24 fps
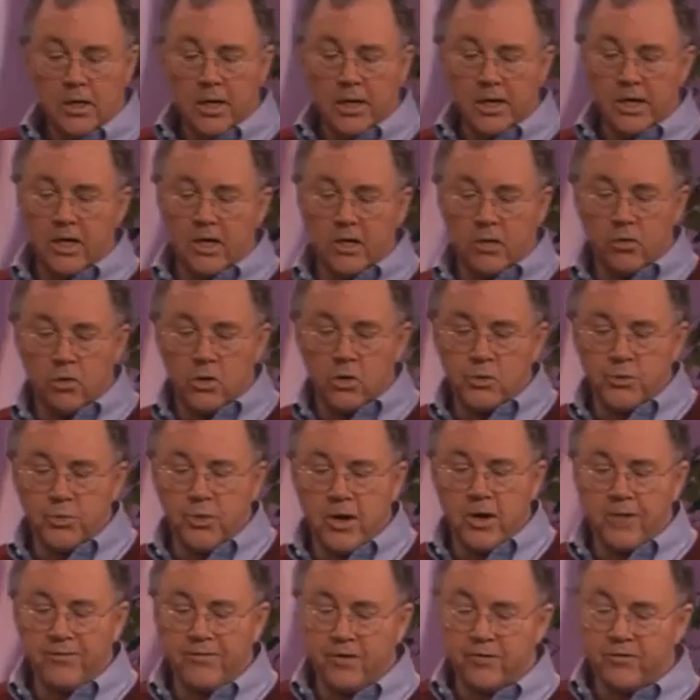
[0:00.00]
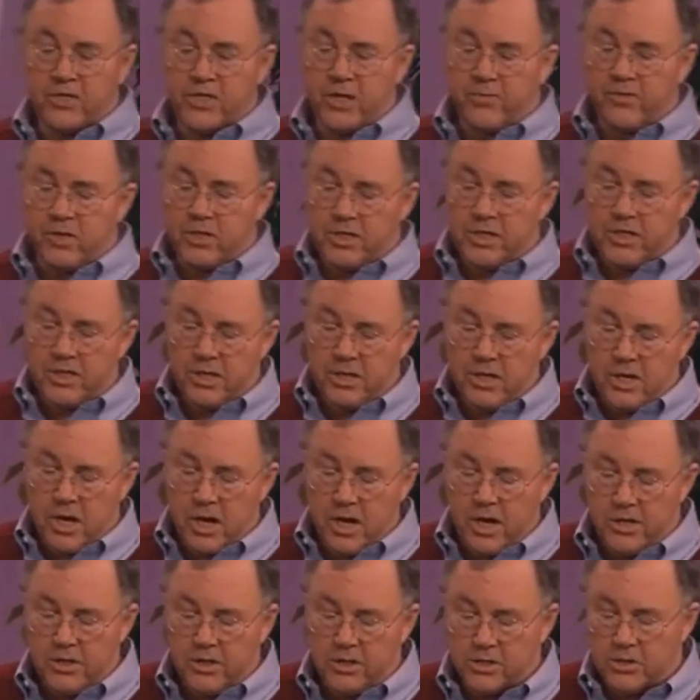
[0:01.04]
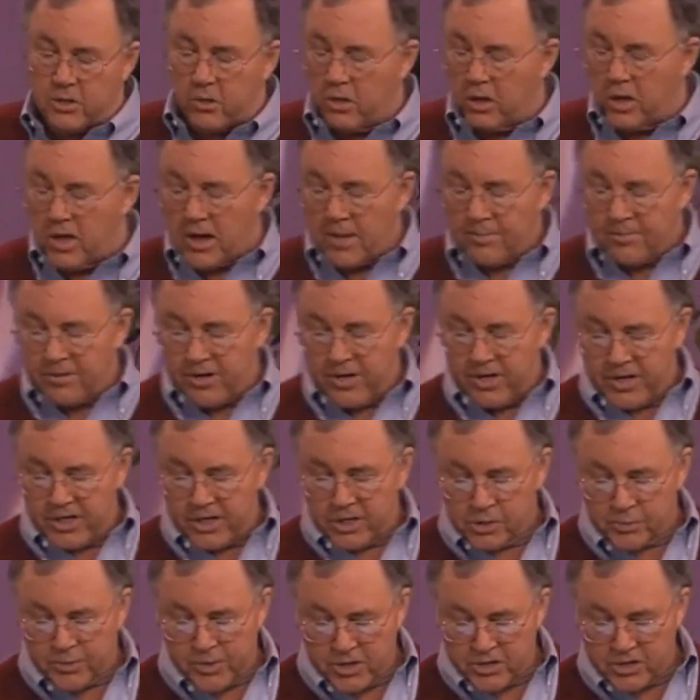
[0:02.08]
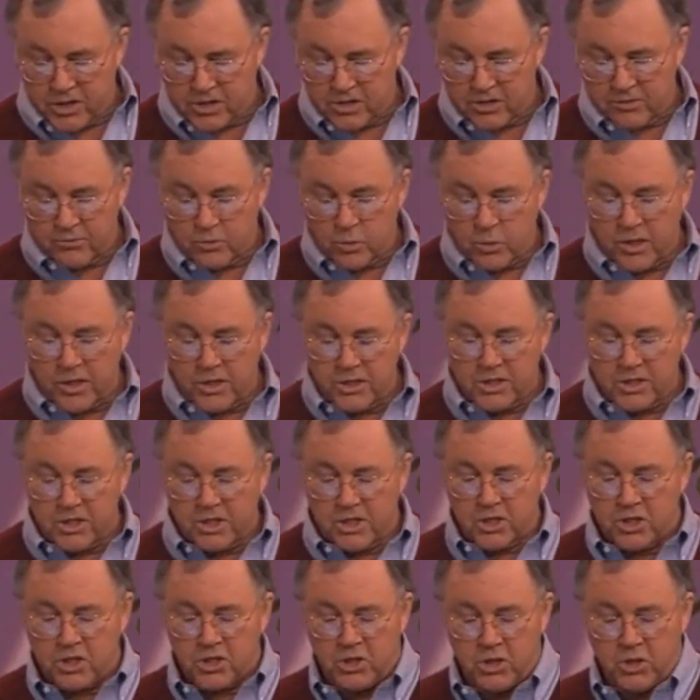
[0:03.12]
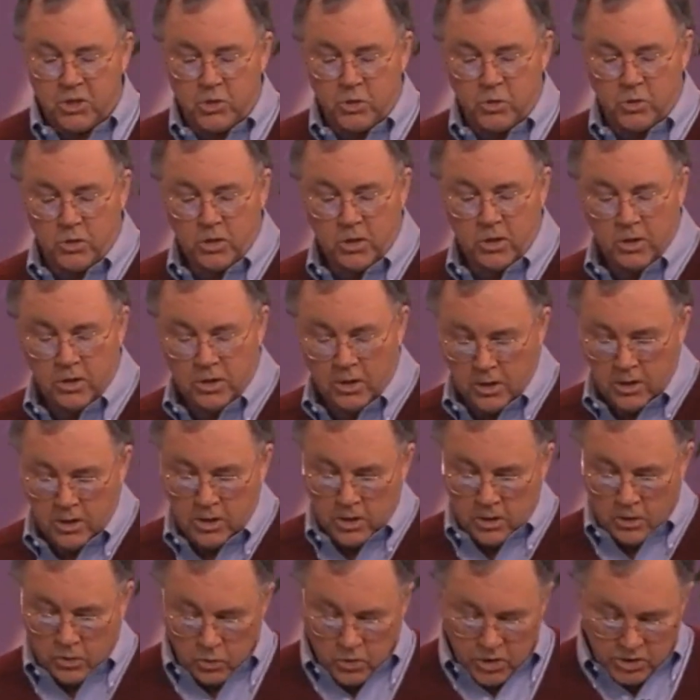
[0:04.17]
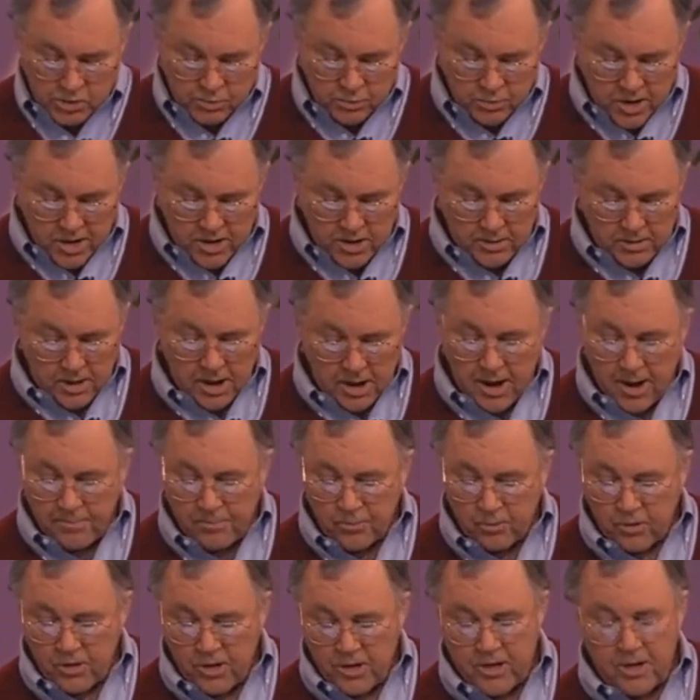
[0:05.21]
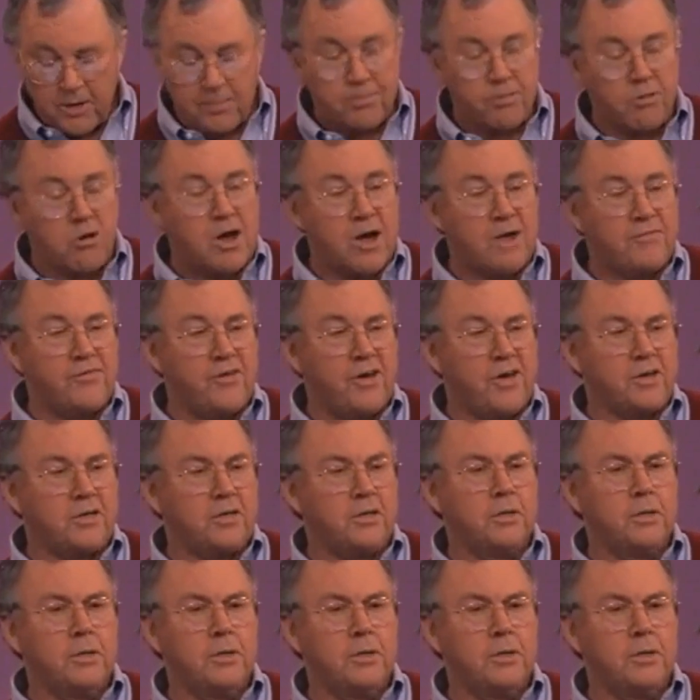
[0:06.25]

I got a gross profit of 17.9 and total operating expenses of 26.2. What's my operating profit?